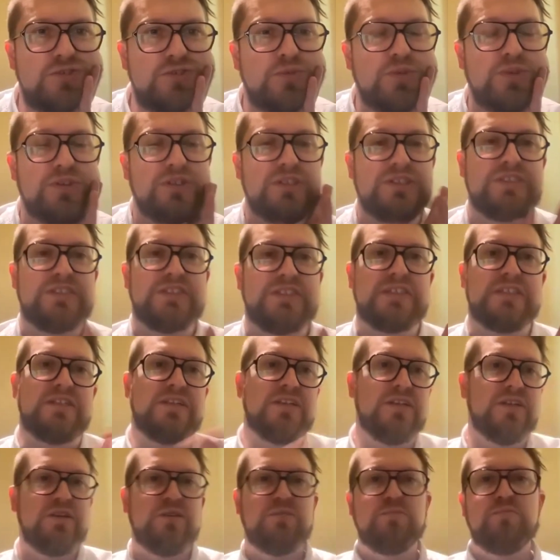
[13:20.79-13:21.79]
or is it
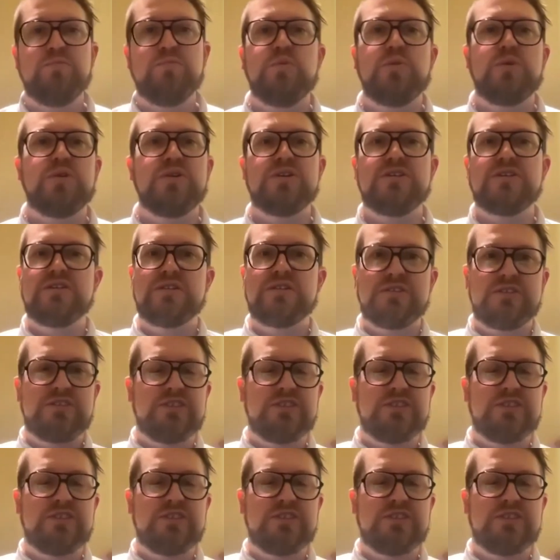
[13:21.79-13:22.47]
more